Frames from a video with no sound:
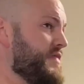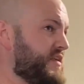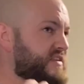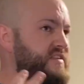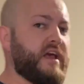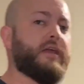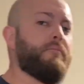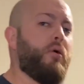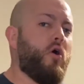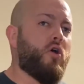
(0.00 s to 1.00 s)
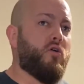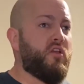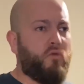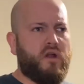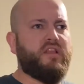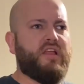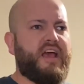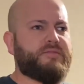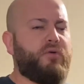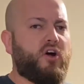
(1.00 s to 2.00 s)
The second part, or one of the
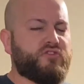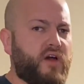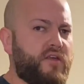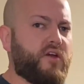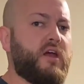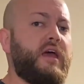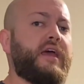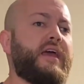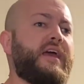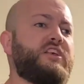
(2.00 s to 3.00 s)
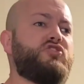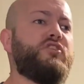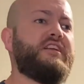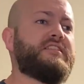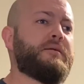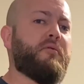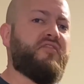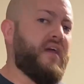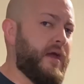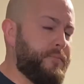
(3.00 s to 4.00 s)
last parts rather, is you need some type of
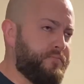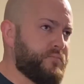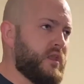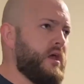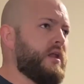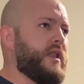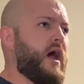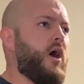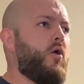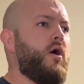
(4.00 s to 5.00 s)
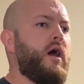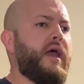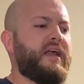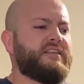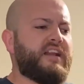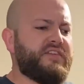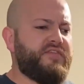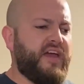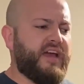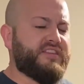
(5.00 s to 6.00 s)
fan. Now, it's not a
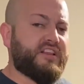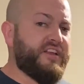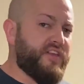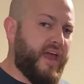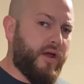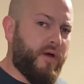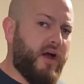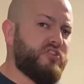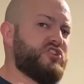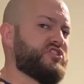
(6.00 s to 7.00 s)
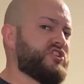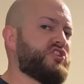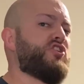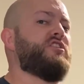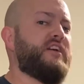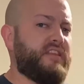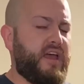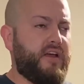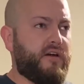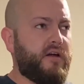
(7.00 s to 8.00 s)
fan to clear the air out, just to circulate the
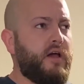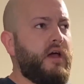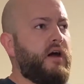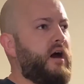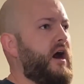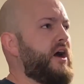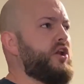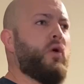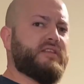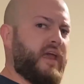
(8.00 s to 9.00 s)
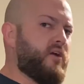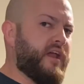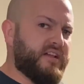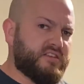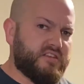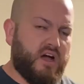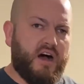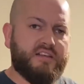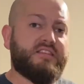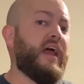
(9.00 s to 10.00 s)
air. You don't want the air getting
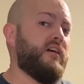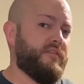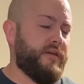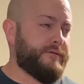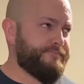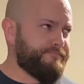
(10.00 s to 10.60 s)
stale in there.